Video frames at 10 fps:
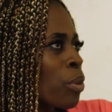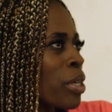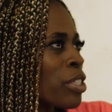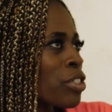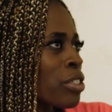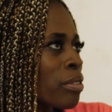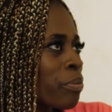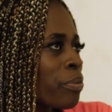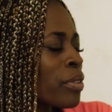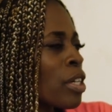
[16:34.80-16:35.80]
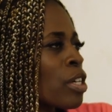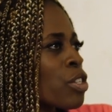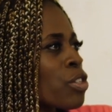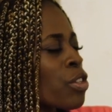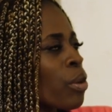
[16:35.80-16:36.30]
you a question. Sure.
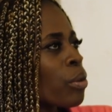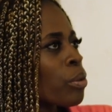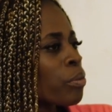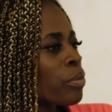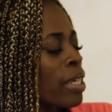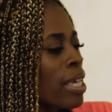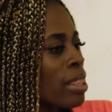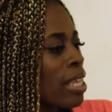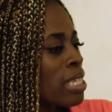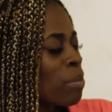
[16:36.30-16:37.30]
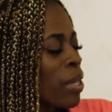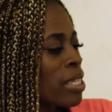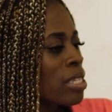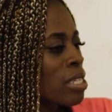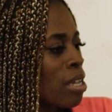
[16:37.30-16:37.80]
So in that
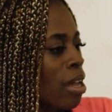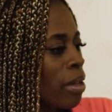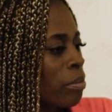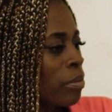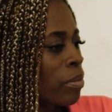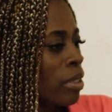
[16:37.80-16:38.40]
space and time,